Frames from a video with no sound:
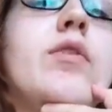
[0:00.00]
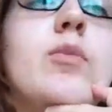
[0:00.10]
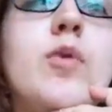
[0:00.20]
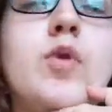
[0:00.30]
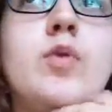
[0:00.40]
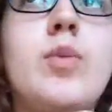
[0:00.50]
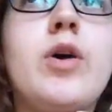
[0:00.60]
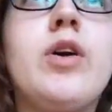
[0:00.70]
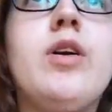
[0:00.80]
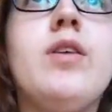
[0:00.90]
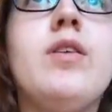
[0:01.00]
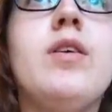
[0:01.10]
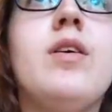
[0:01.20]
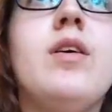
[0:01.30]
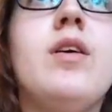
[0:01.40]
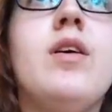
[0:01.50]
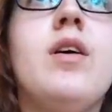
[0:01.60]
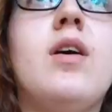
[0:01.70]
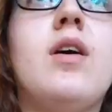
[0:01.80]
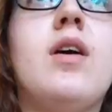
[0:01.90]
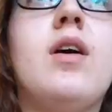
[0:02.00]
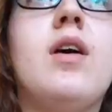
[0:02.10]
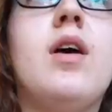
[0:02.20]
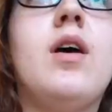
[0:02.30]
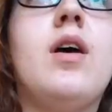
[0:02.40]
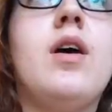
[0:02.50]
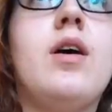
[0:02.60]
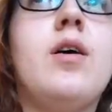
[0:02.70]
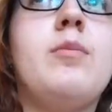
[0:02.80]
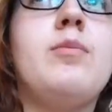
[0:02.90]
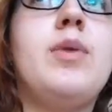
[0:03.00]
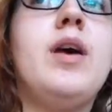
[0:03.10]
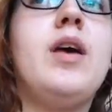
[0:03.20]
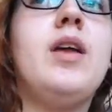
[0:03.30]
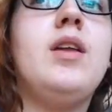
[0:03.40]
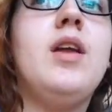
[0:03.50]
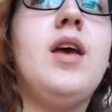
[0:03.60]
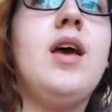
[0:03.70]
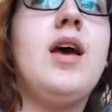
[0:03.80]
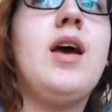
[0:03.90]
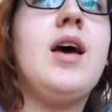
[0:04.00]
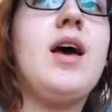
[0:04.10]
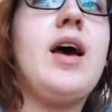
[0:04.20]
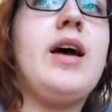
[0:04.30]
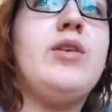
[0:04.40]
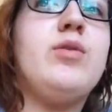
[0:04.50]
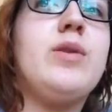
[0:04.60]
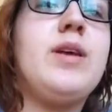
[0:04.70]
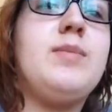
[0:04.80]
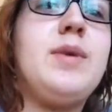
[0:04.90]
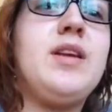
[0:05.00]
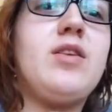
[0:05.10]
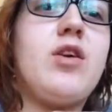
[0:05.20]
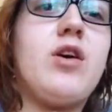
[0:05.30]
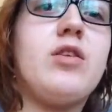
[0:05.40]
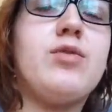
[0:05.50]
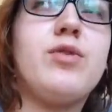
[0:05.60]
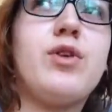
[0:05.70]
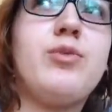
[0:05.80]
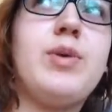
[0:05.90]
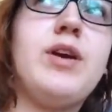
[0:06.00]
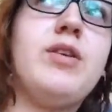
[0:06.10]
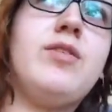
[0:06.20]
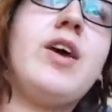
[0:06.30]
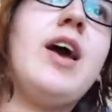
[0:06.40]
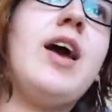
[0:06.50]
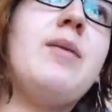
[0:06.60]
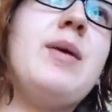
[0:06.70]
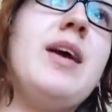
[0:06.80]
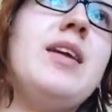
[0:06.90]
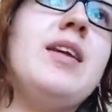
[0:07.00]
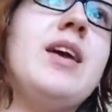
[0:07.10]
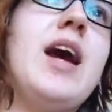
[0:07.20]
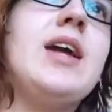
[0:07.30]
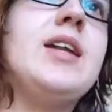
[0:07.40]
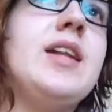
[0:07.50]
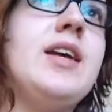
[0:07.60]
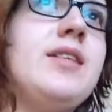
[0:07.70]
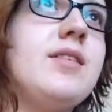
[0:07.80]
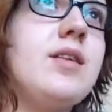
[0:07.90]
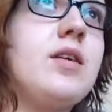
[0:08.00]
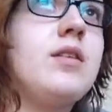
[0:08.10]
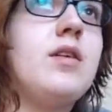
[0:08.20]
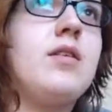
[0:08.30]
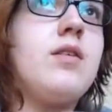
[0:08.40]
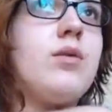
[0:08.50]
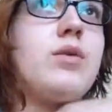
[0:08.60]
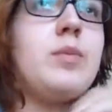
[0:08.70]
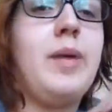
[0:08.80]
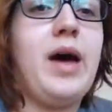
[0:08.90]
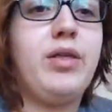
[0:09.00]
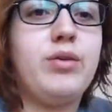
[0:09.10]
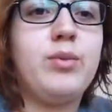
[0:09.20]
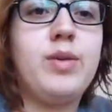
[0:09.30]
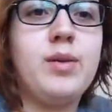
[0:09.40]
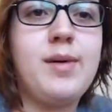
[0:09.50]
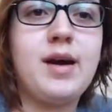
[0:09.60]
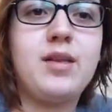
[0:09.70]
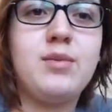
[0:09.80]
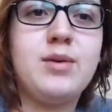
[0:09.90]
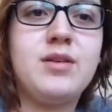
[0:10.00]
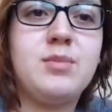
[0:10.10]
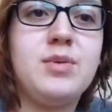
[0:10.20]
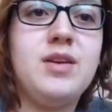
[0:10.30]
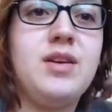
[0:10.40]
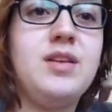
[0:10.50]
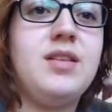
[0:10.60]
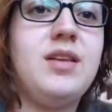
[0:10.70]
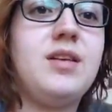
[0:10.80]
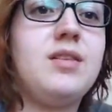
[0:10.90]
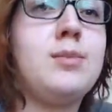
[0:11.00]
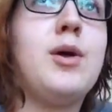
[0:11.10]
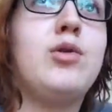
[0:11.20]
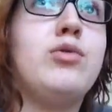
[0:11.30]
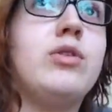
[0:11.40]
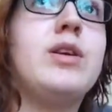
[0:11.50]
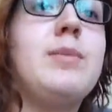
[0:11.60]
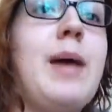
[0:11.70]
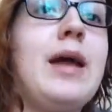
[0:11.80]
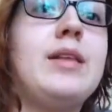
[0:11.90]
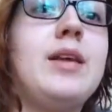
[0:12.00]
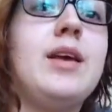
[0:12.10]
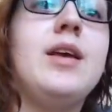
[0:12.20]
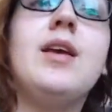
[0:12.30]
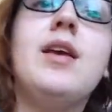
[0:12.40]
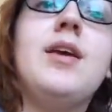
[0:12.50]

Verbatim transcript: for the most part. Uh, but I don't like being in cars for a long period of time, and it kind of like sucked because there was a bathroom in the back of the bus, but it like smelled really badly.